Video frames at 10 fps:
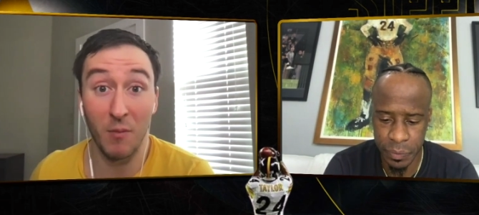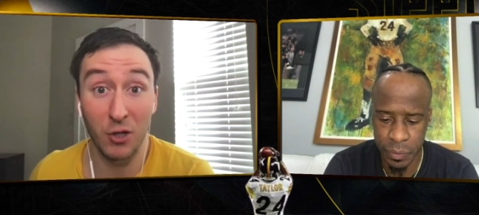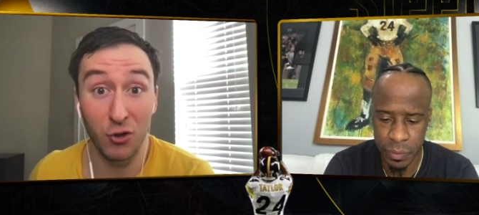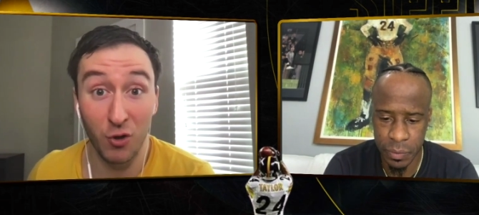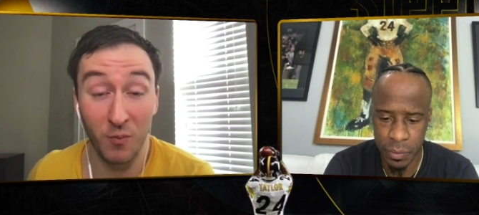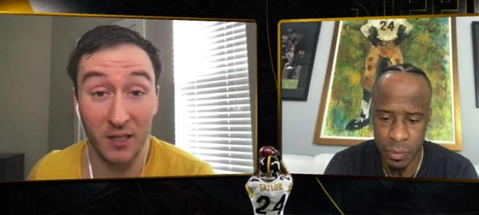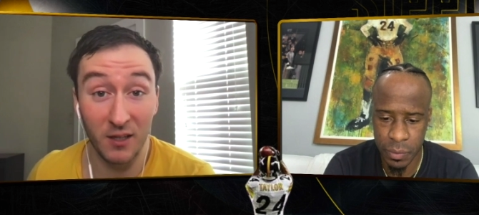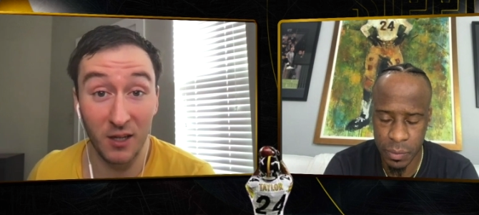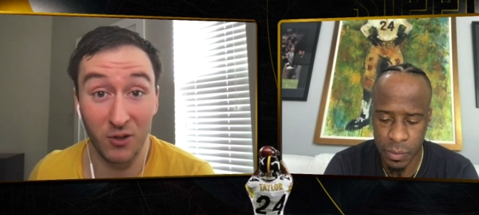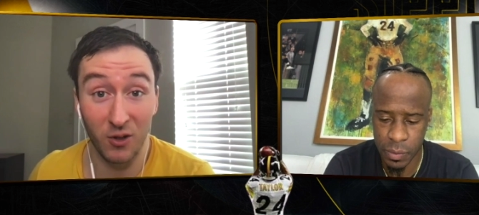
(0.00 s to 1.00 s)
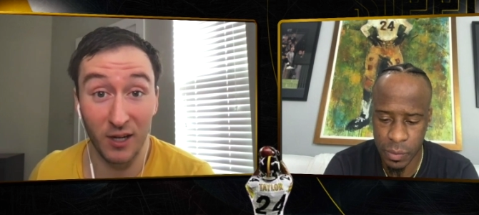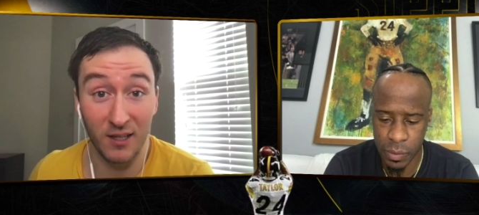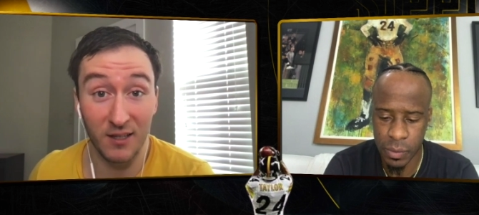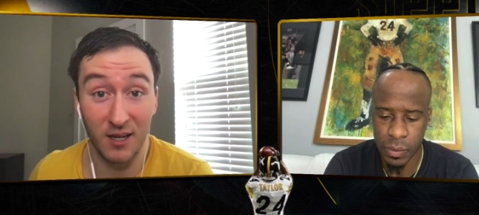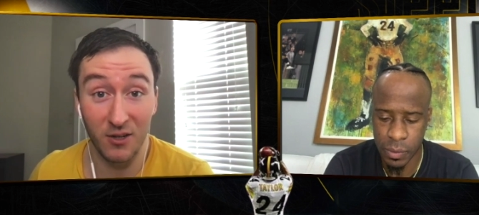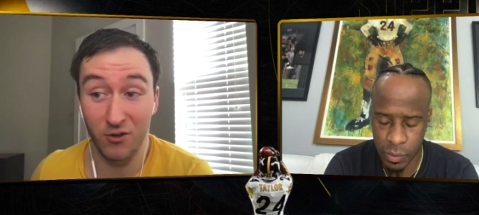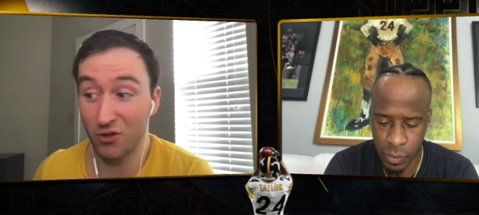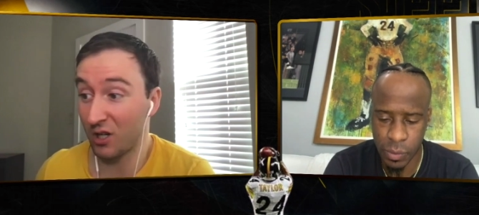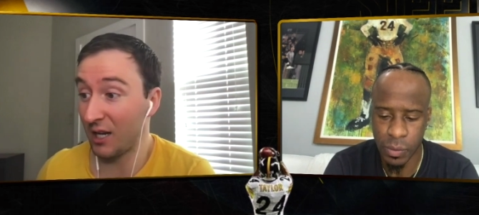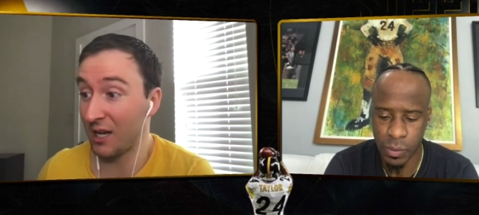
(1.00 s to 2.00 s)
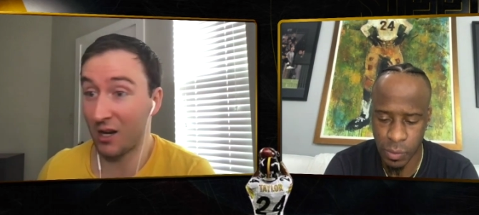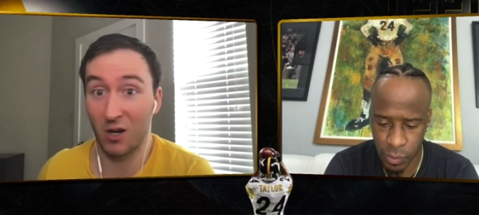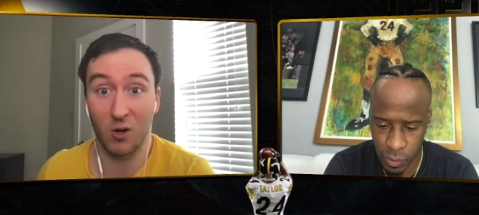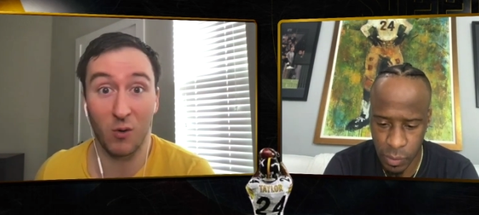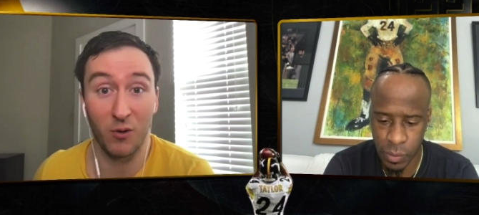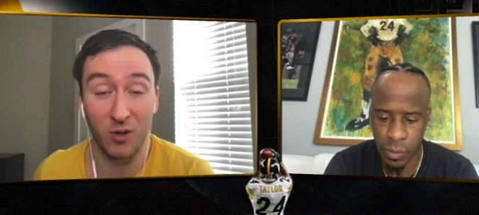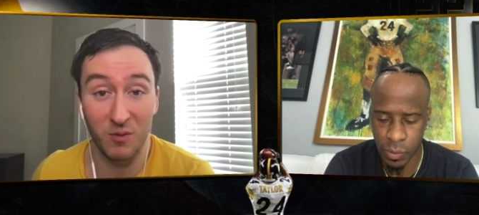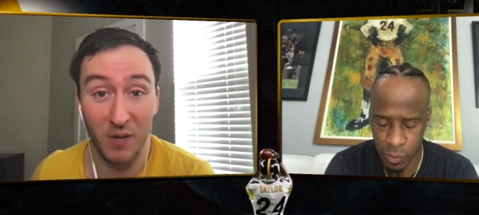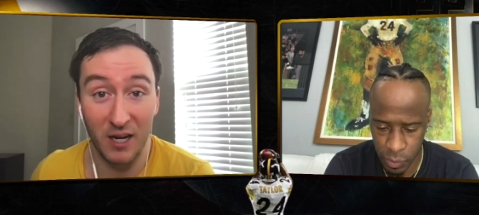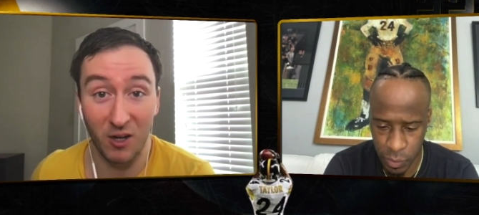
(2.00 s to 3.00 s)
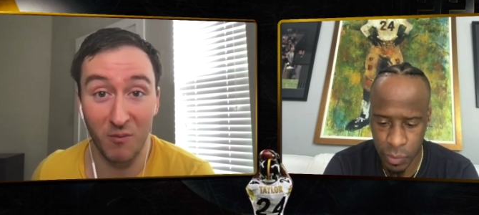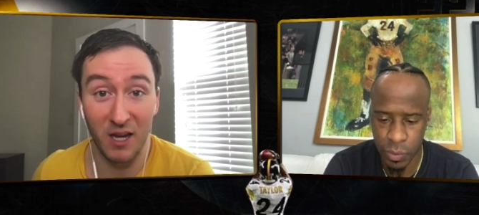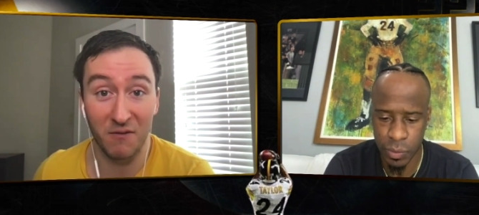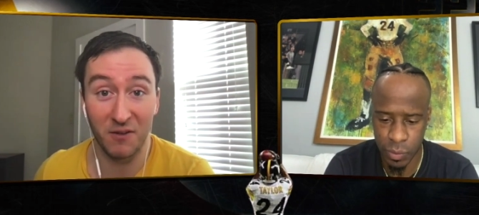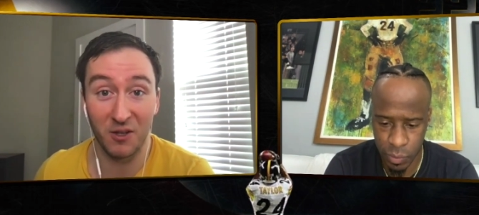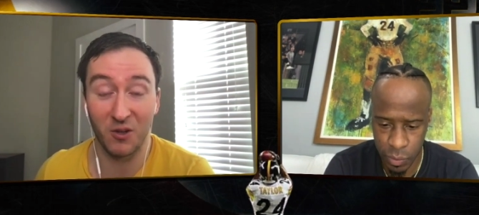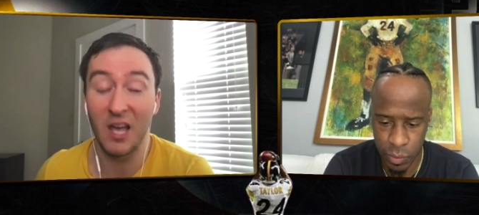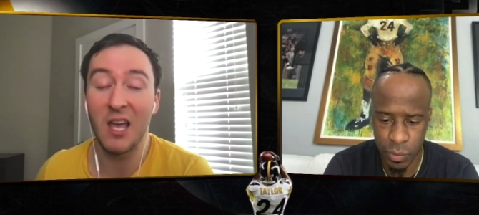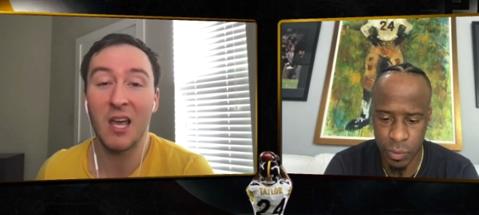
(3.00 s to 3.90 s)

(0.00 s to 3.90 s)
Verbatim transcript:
Speaker 1: Mitch Trubisky during his tenure in Chicago, whether it's Baker Mayfield,